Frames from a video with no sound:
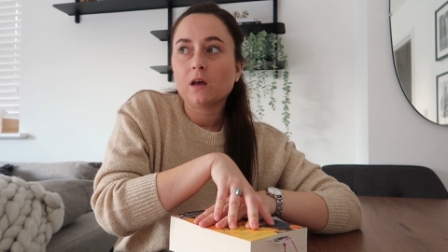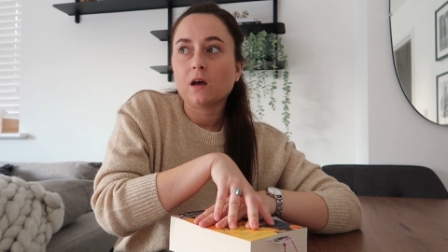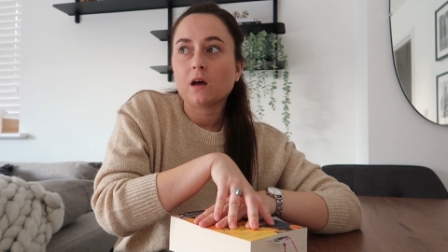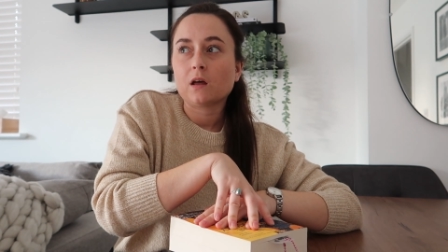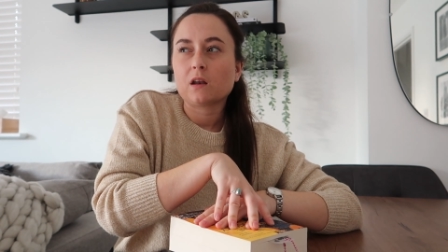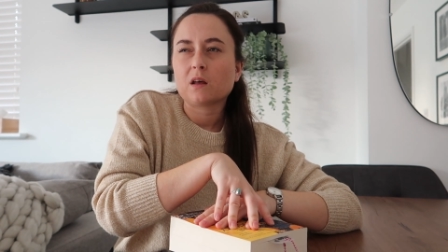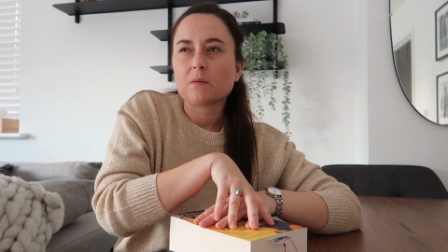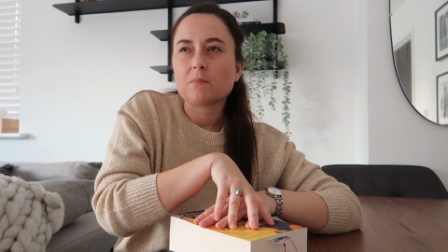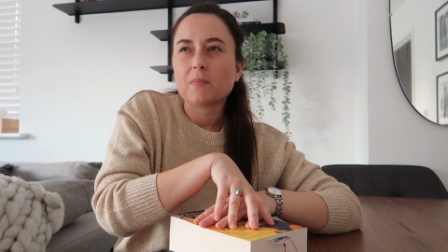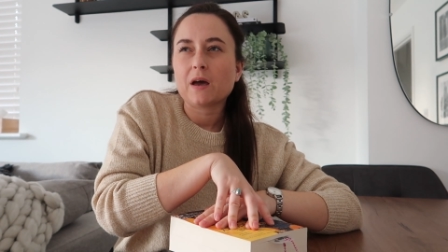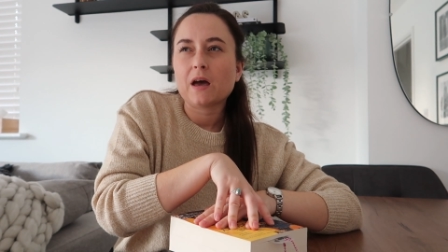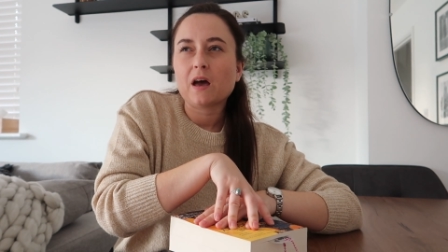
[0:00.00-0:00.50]

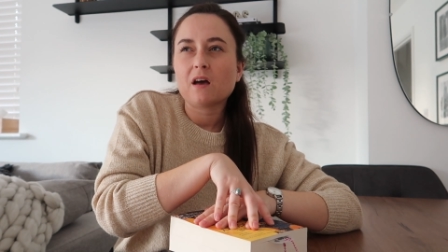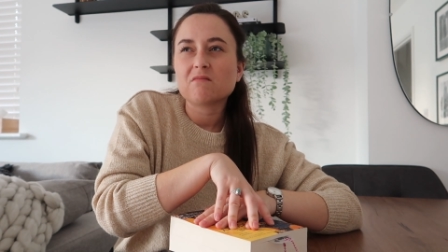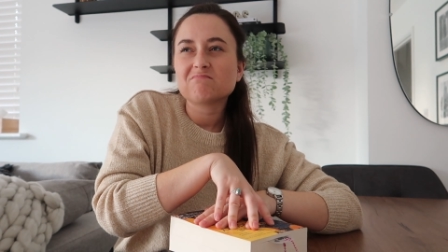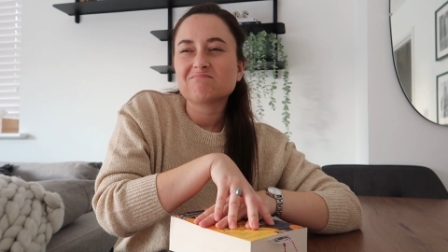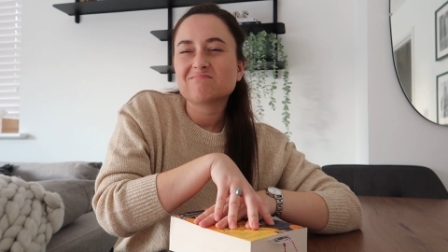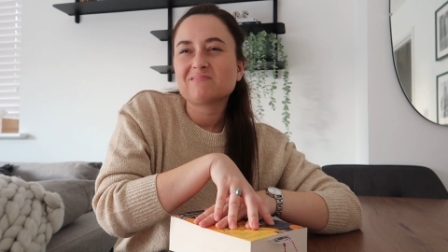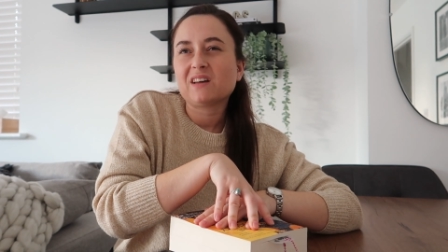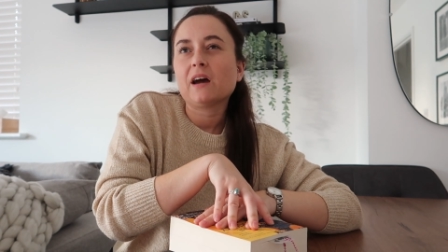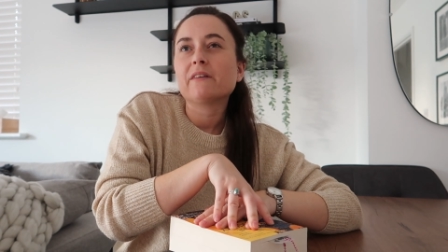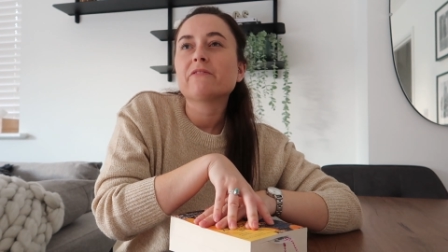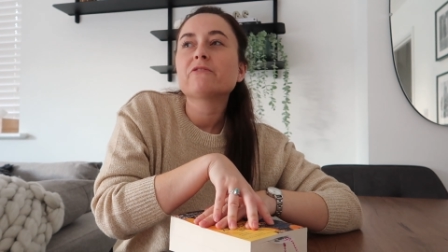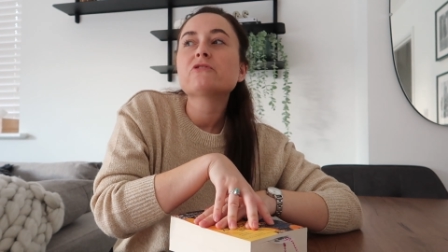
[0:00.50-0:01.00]
and I'm
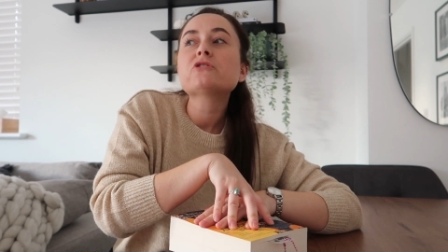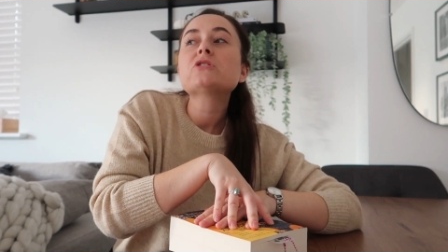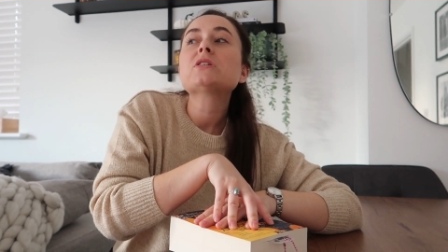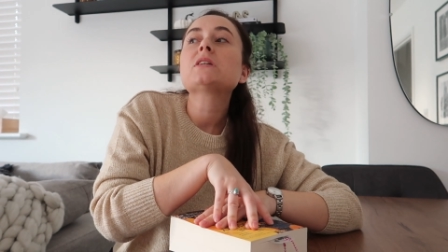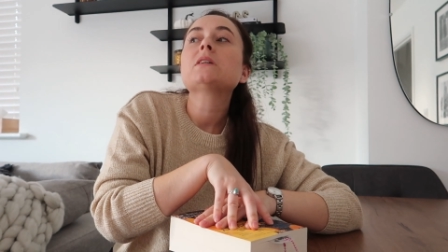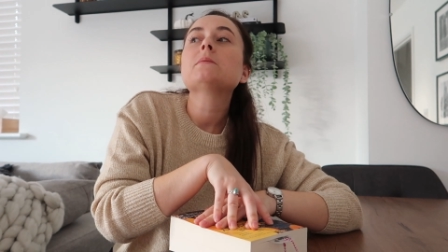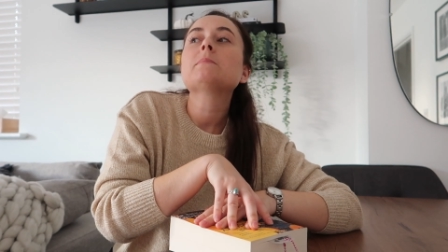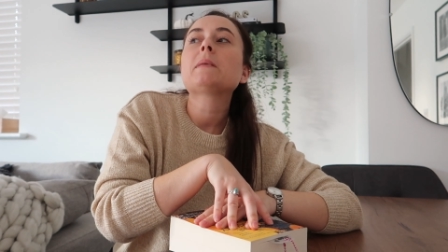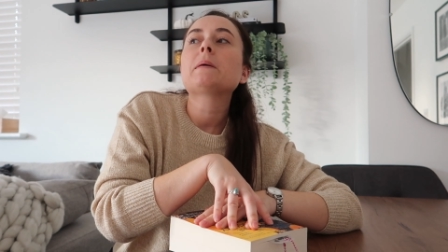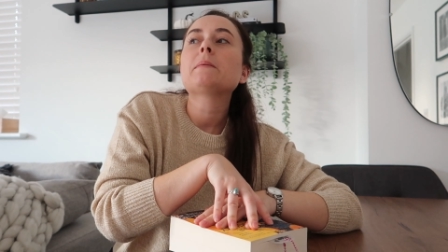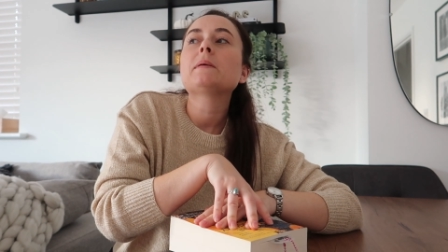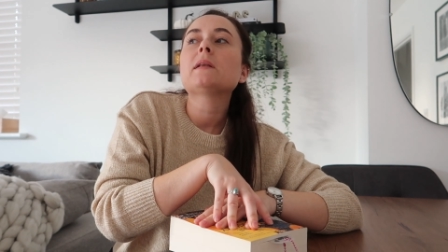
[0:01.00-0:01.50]

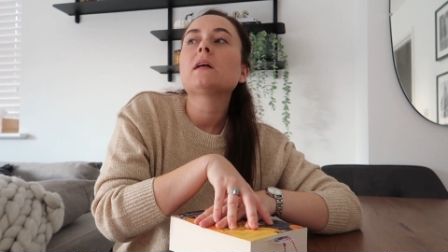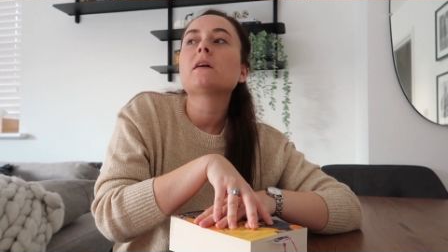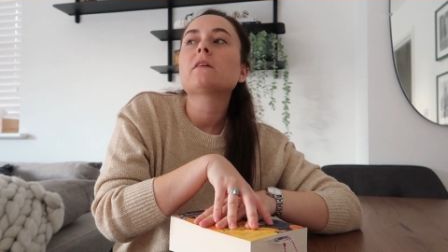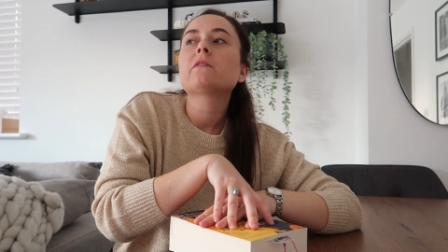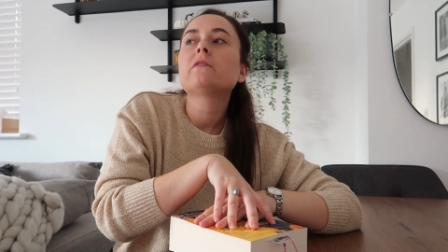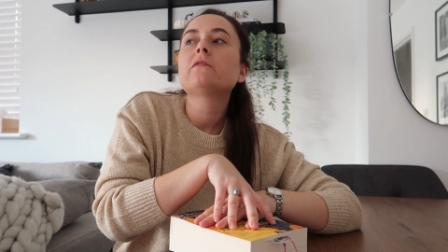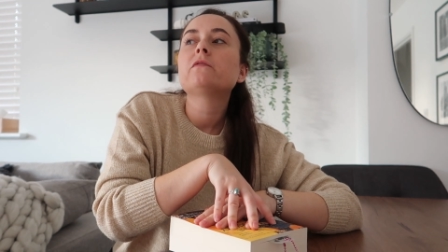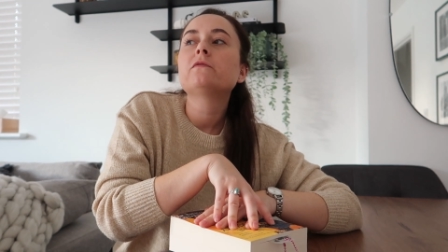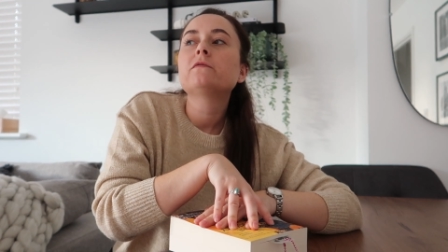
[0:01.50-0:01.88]
averaging maybe like